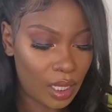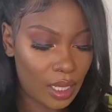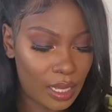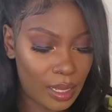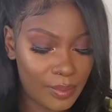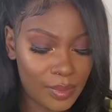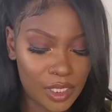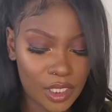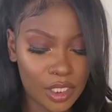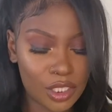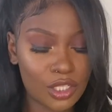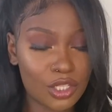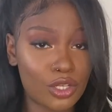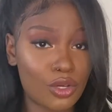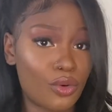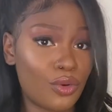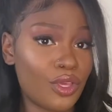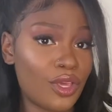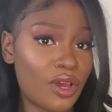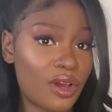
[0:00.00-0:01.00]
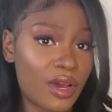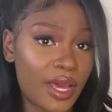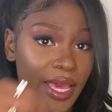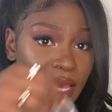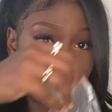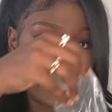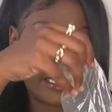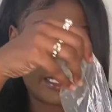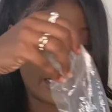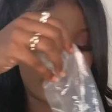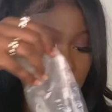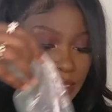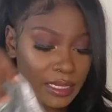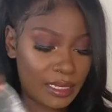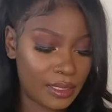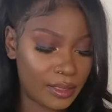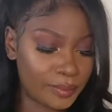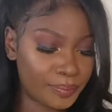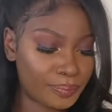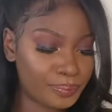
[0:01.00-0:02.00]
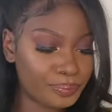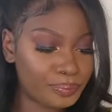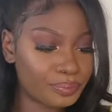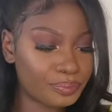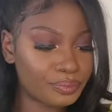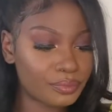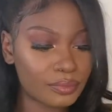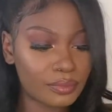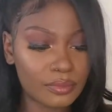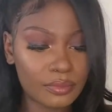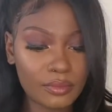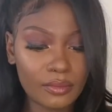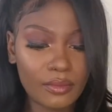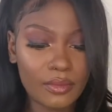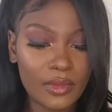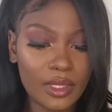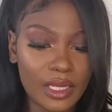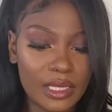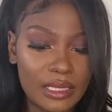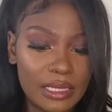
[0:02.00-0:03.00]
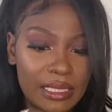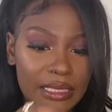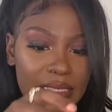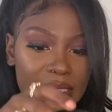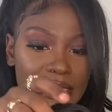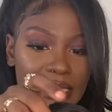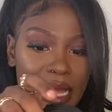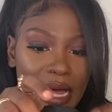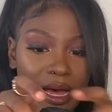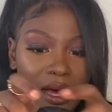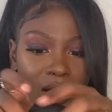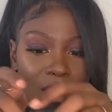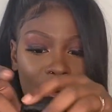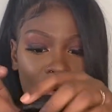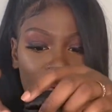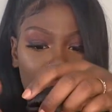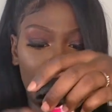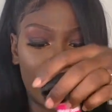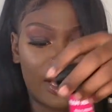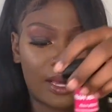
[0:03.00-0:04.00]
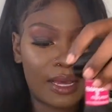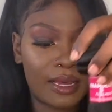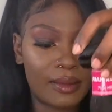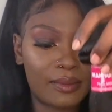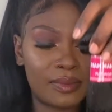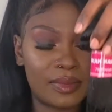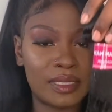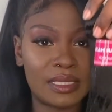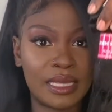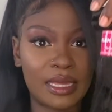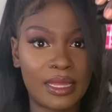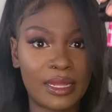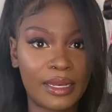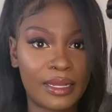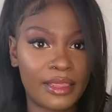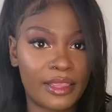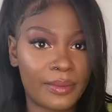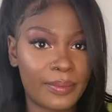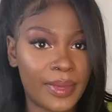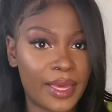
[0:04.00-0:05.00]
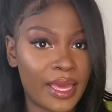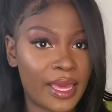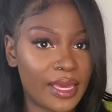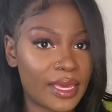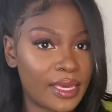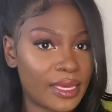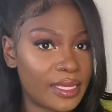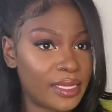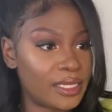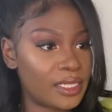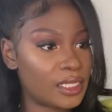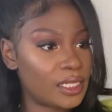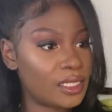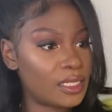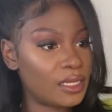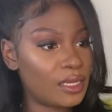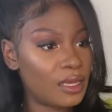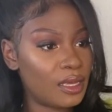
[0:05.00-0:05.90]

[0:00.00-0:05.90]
i'm gonna just show y'all 18 this is how it comes in the package